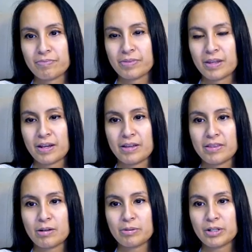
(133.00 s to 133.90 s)
And there we
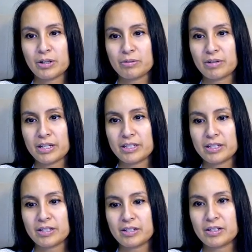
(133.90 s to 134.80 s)
go right
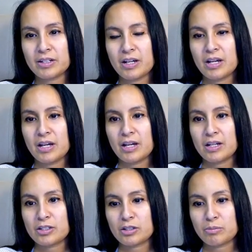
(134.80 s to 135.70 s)
here.
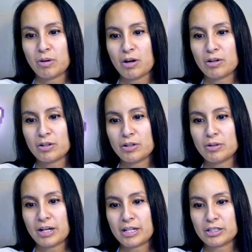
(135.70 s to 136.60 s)
Tomorrow
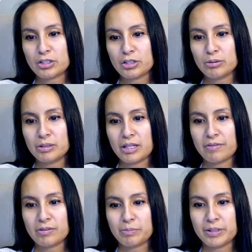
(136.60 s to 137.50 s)
at 2:11
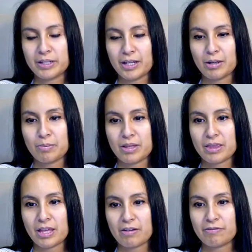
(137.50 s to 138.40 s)
p.m. that
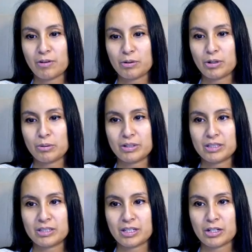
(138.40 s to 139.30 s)
photo is
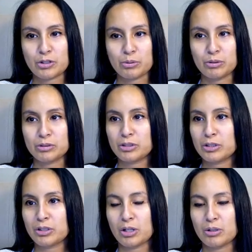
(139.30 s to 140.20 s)
scheduled to go